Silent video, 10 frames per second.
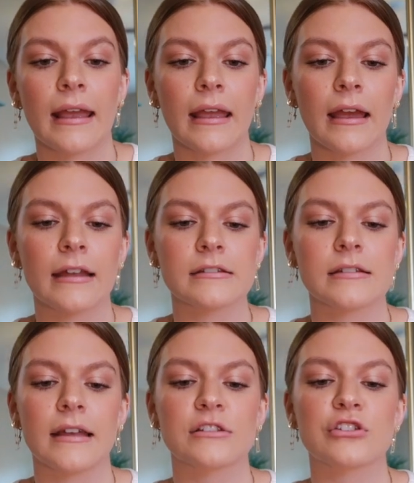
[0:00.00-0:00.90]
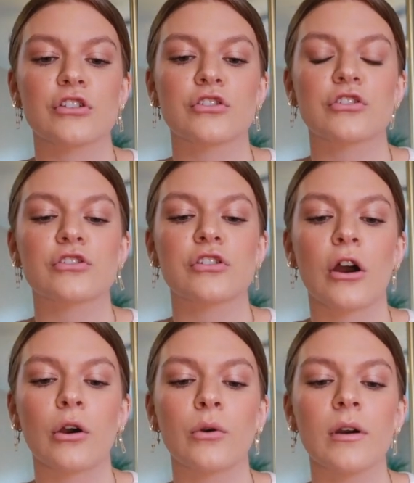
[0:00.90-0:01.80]
and it's
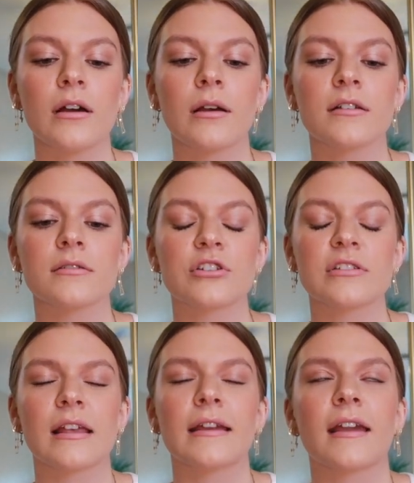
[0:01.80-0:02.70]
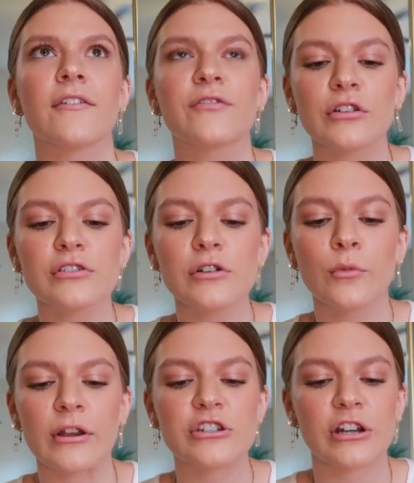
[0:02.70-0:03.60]
so just like it feels so
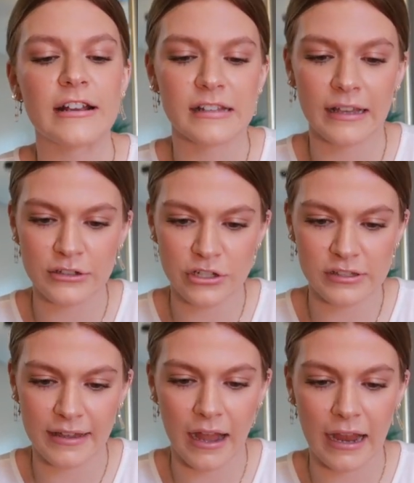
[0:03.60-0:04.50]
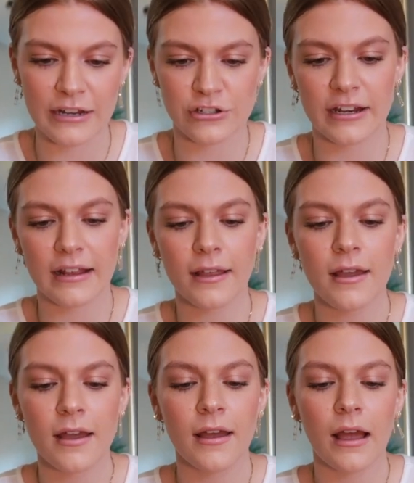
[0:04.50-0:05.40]
moisturizing and just like hydrating
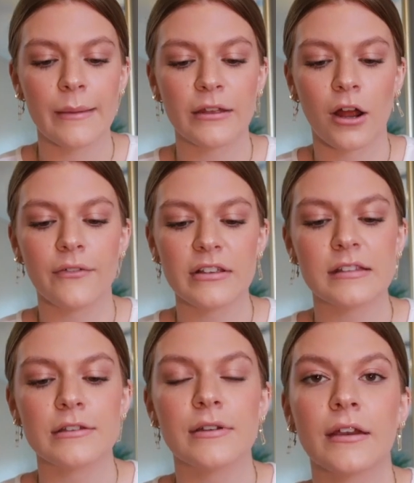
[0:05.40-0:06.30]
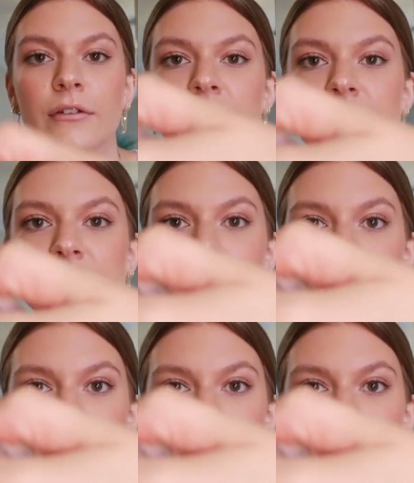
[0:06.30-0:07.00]
I mean obviously you can't really see it